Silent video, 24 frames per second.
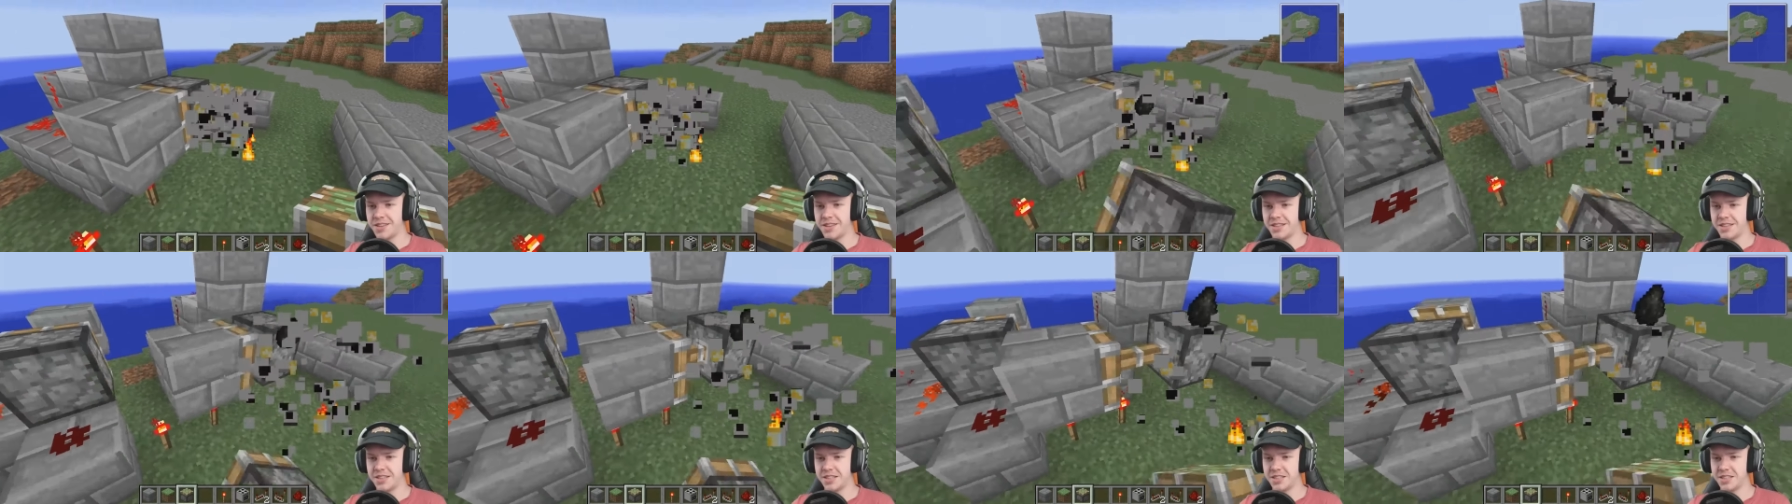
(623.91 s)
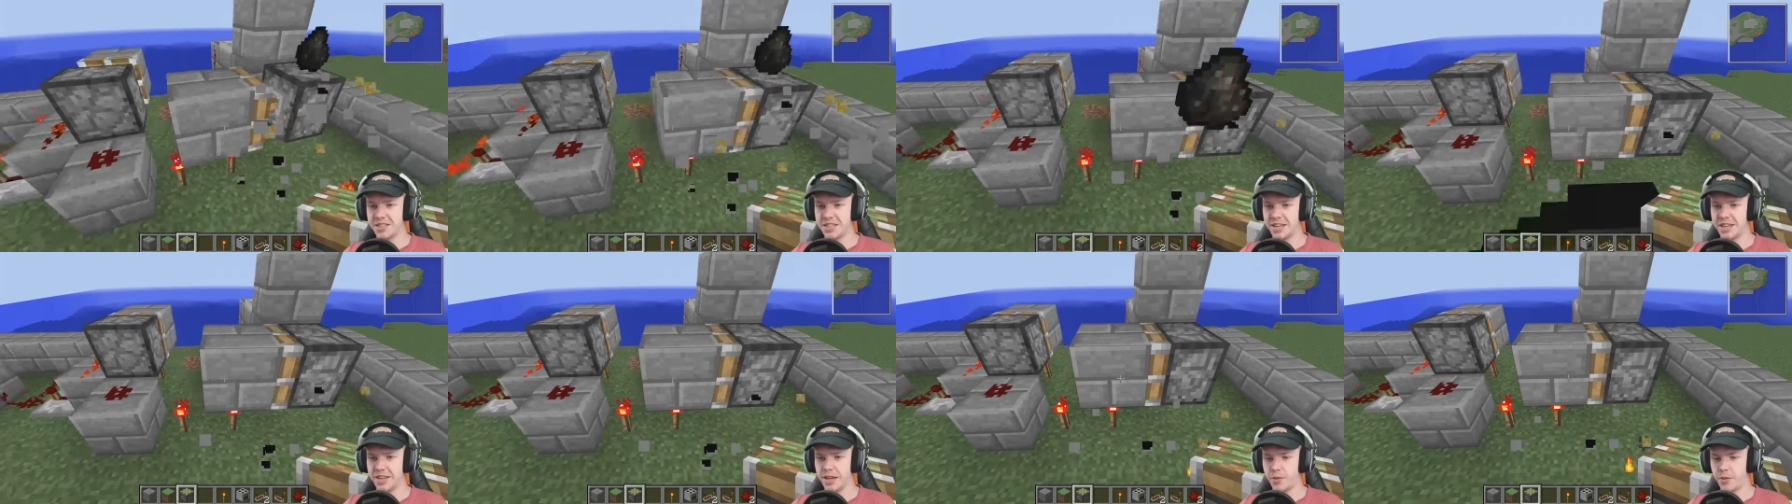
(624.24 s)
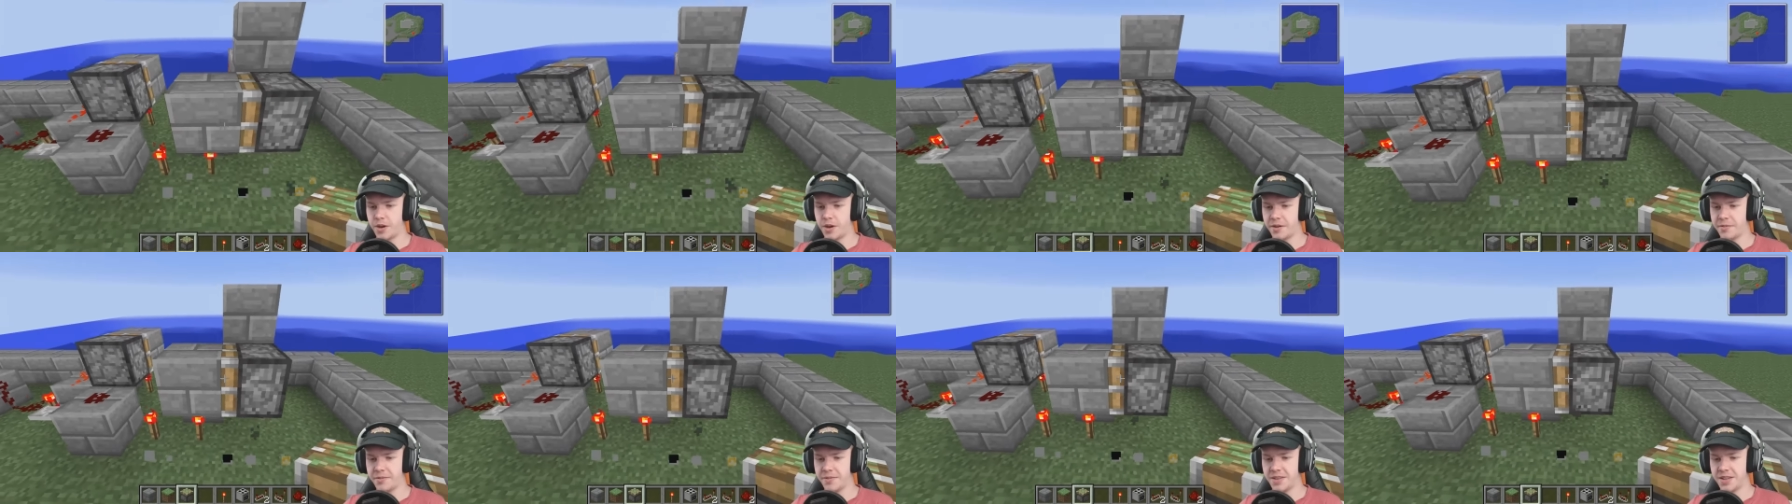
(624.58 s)
Let's take that
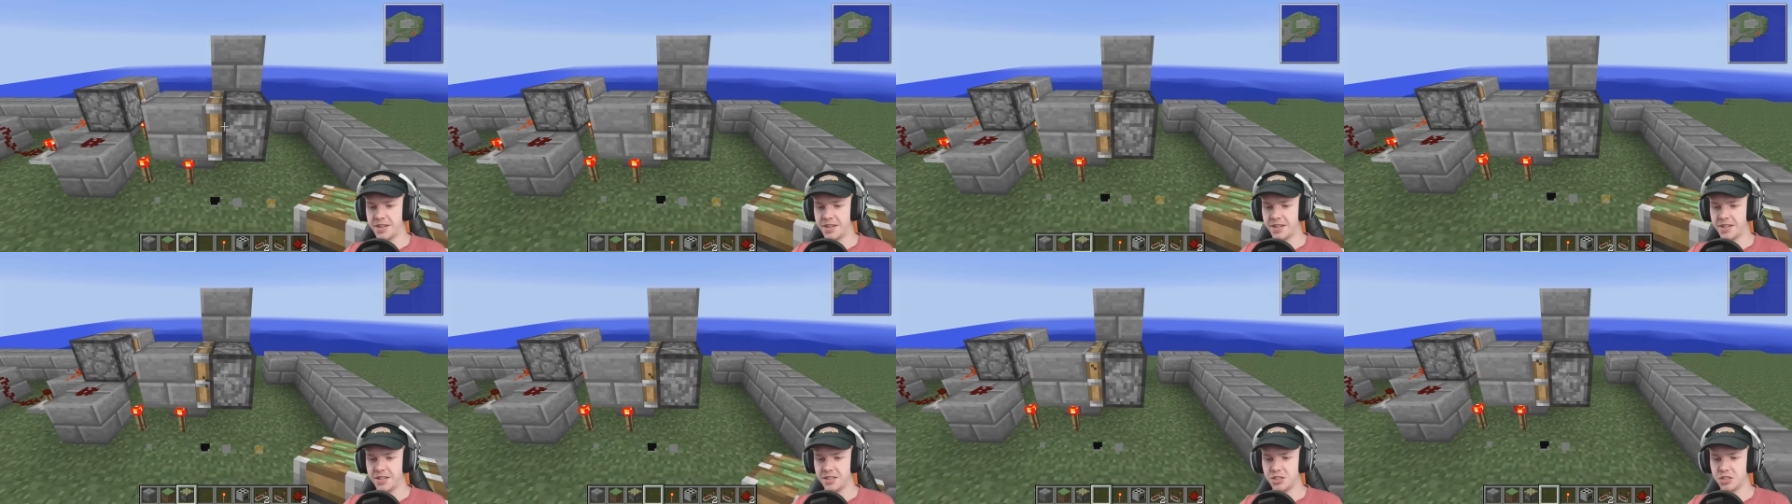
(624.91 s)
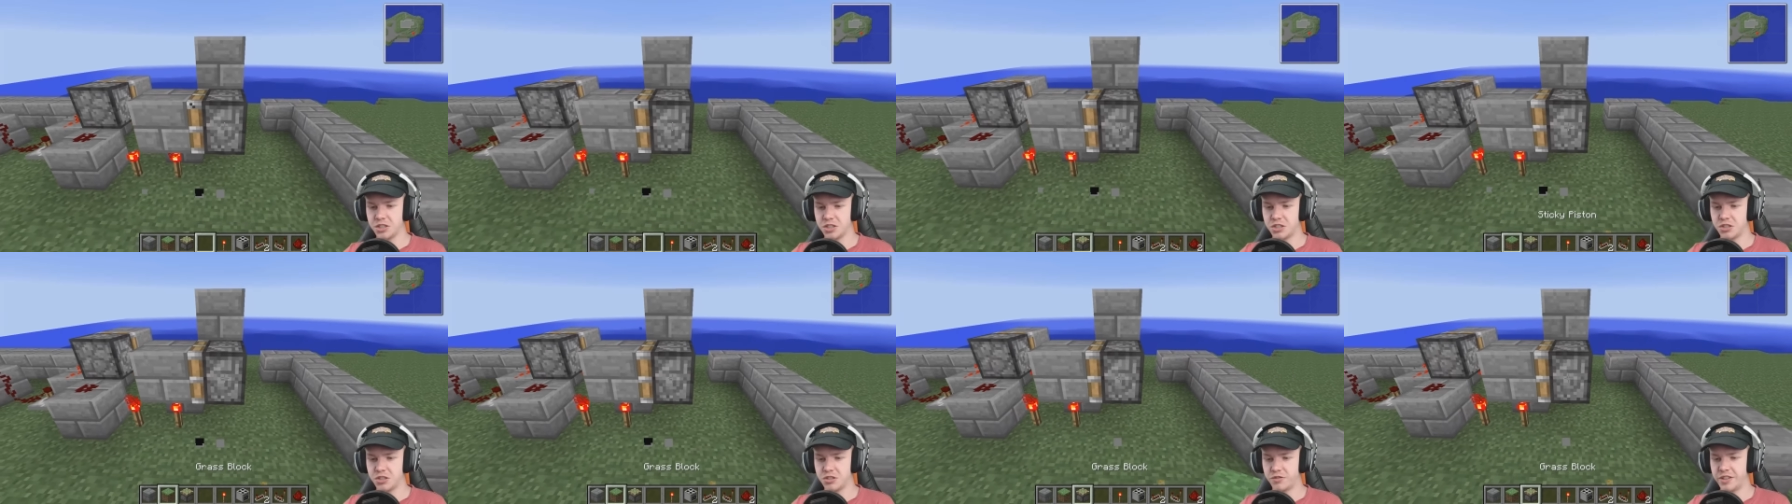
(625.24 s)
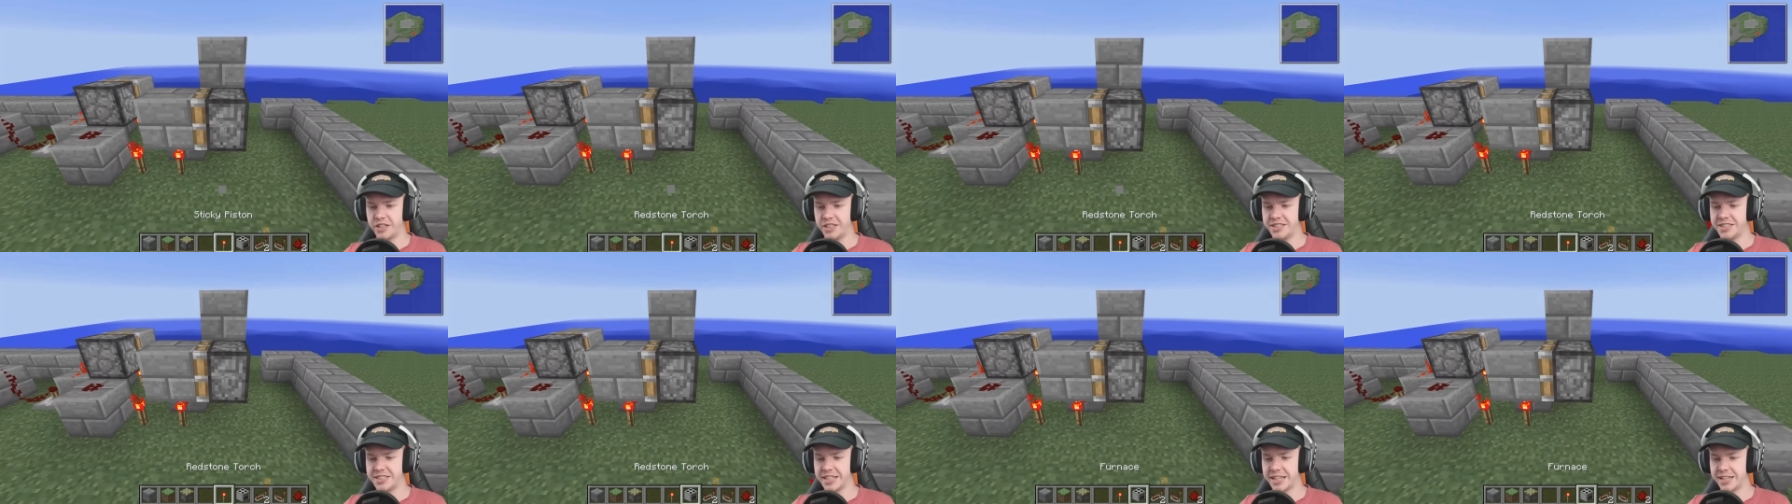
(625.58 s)
away. Just to
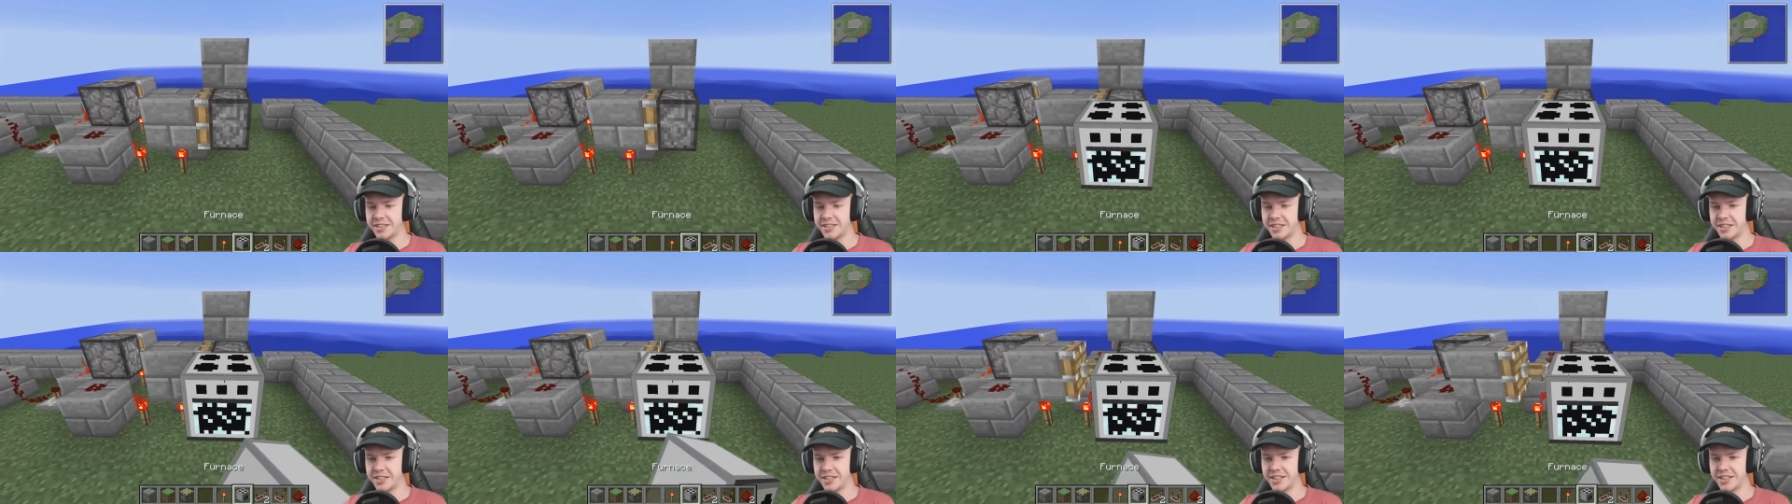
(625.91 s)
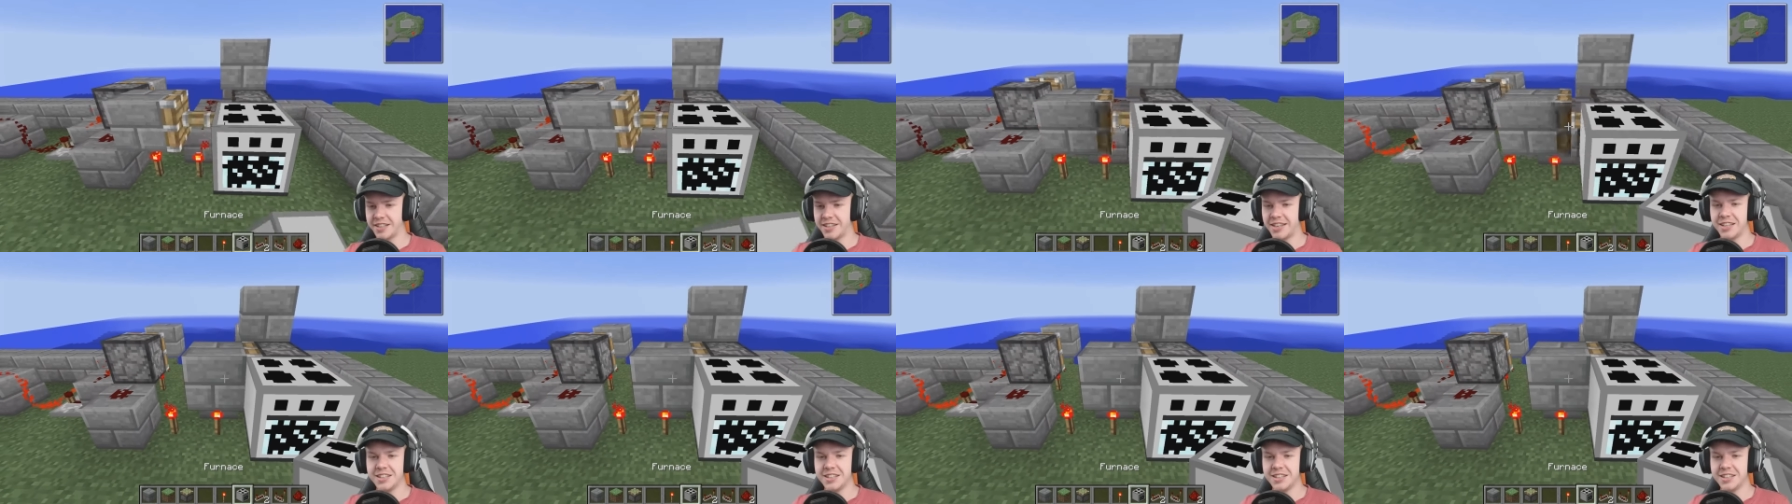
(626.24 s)
reset it.